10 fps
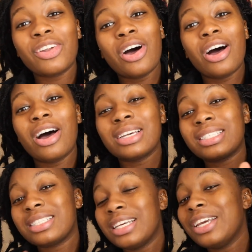vlog,
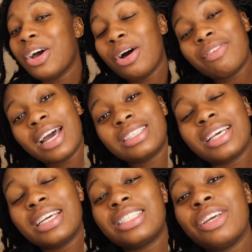CEO of
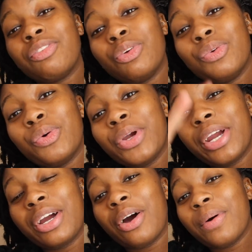iyetasti. If you're new
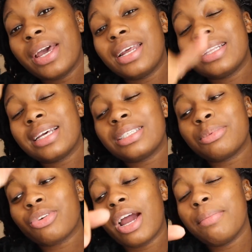here, go ahead and hit that
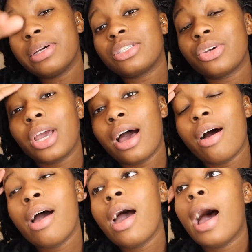subscribe button. So
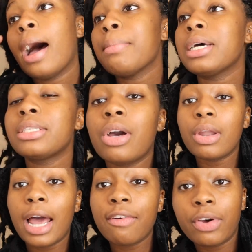y'all, I'm about to
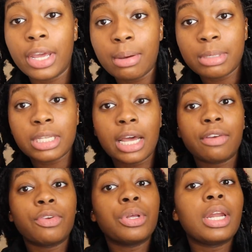live on Amazon.
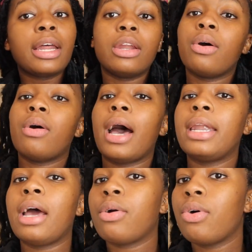If you did not know, I
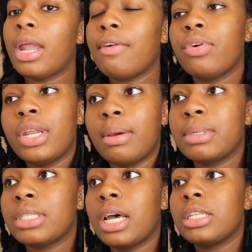now go live on
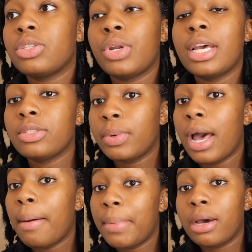Amazon, so that's
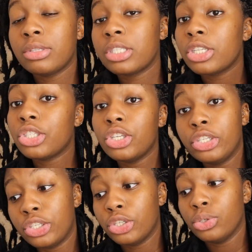what I'm about
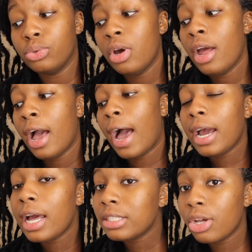to do. I
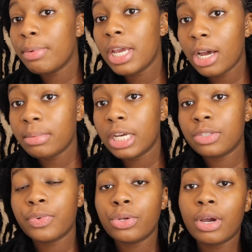got so many
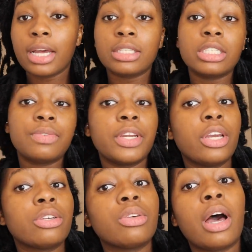updates for you guys in this
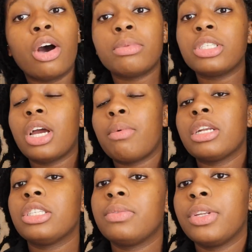video, so I hope that y'all
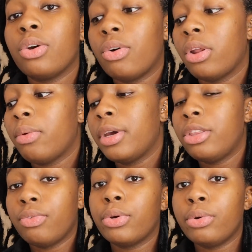watch this video all the
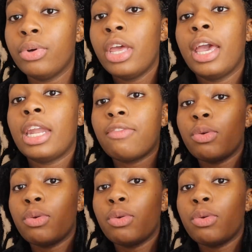way through. And if